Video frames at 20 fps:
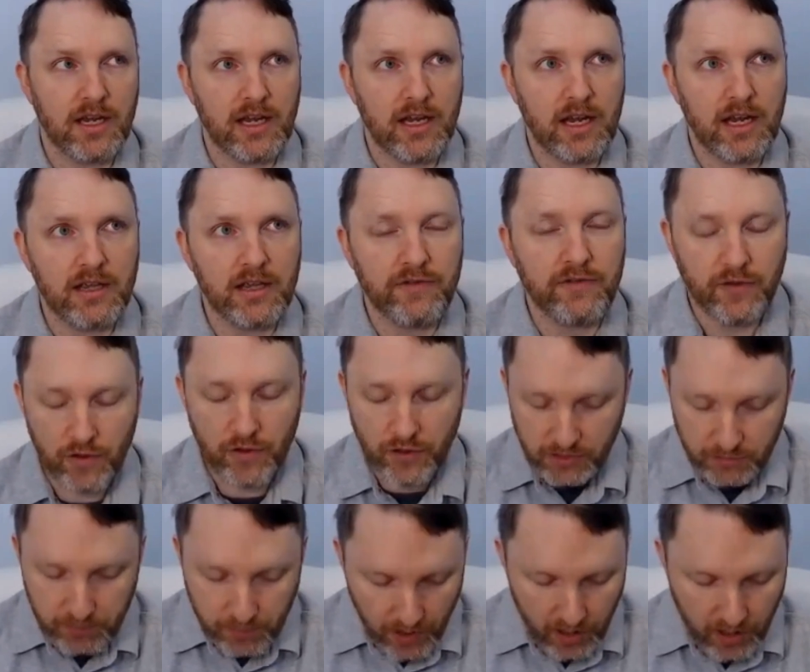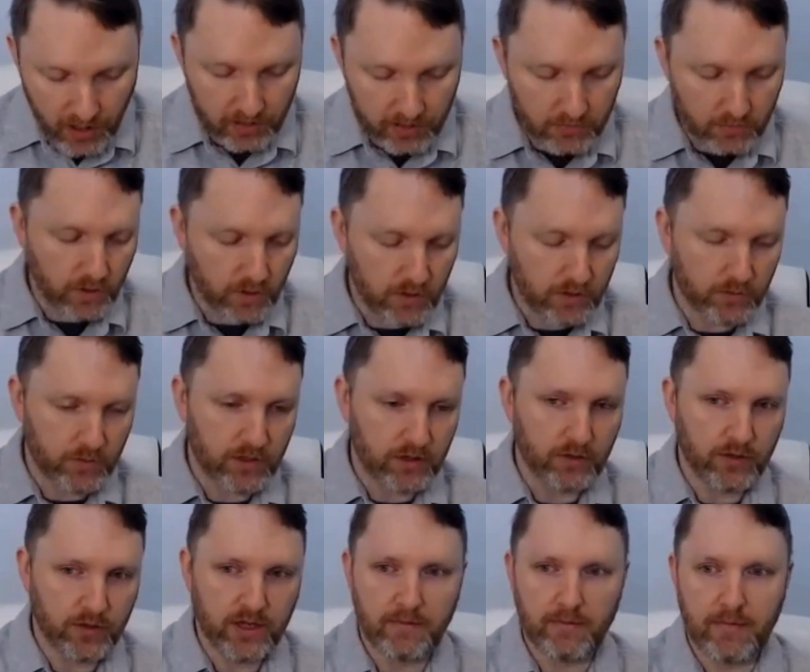in the first part, when we
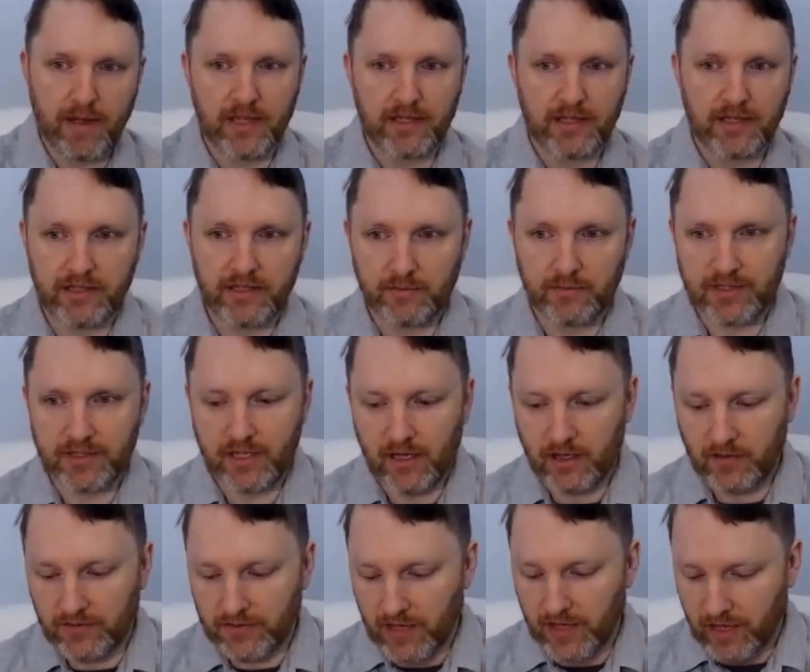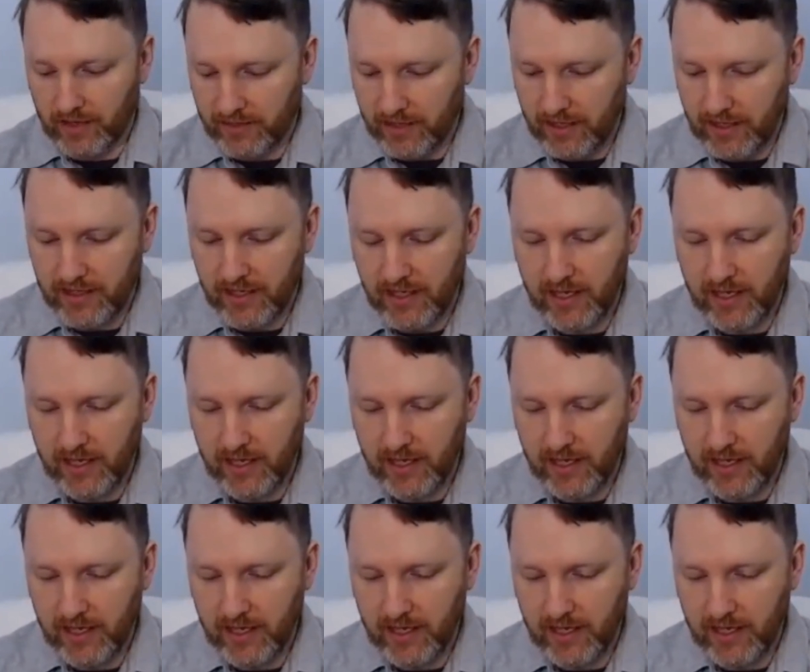look at managers themselves, I think